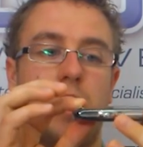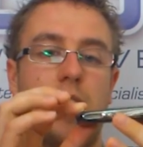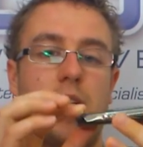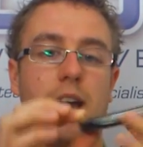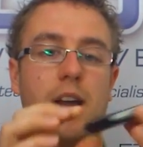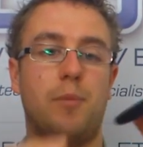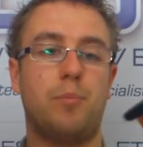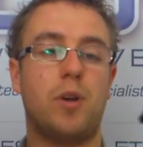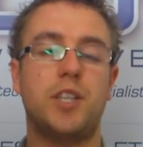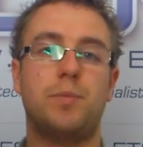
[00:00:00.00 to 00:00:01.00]

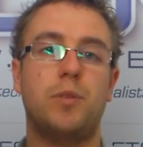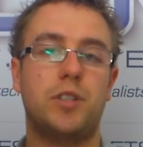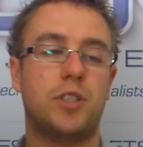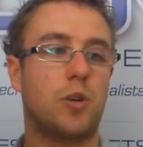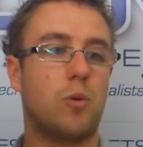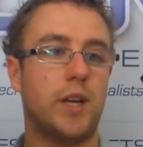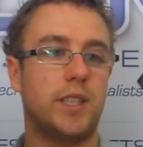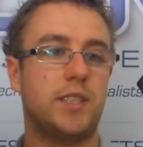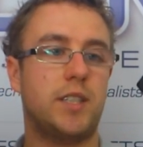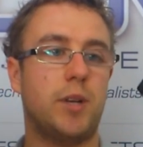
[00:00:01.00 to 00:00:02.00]
price points are quite
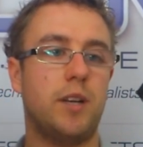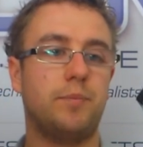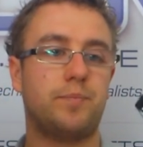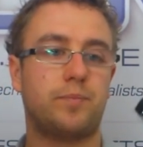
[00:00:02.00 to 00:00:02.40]
similar,